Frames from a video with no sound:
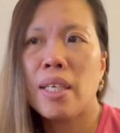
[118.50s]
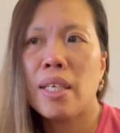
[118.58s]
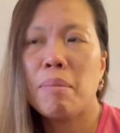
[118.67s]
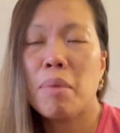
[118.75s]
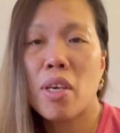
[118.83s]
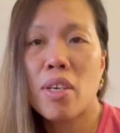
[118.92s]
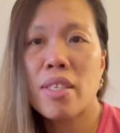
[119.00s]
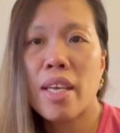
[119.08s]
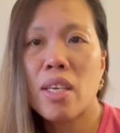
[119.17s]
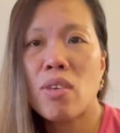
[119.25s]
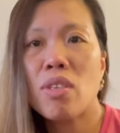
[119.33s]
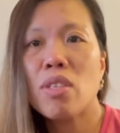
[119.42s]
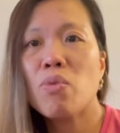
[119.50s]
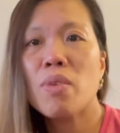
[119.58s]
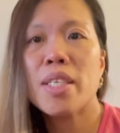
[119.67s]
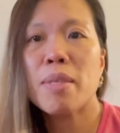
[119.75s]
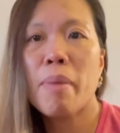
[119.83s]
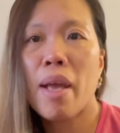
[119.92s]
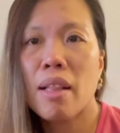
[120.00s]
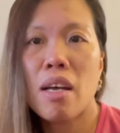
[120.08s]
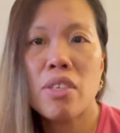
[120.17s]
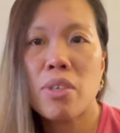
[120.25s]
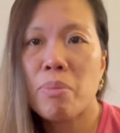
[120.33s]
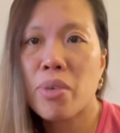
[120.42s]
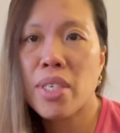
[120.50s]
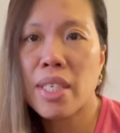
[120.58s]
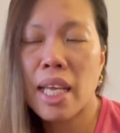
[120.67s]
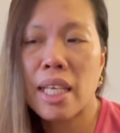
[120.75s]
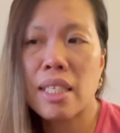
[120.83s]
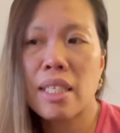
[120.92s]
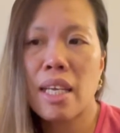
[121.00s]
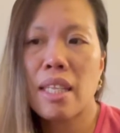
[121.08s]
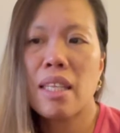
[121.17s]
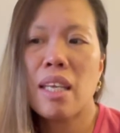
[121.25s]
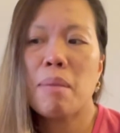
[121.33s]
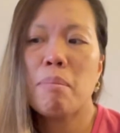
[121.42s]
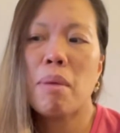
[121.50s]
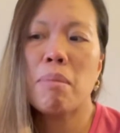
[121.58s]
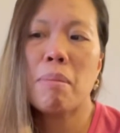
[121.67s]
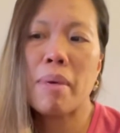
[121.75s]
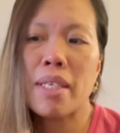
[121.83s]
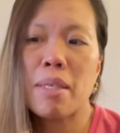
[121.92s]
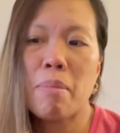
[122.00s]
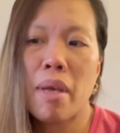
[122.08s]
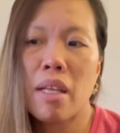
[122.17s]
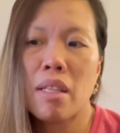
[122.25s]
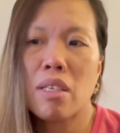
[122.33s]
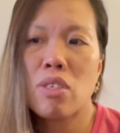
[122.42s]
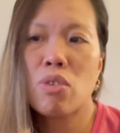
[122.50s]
because I couldn't really smell 100% I think maybe my smell is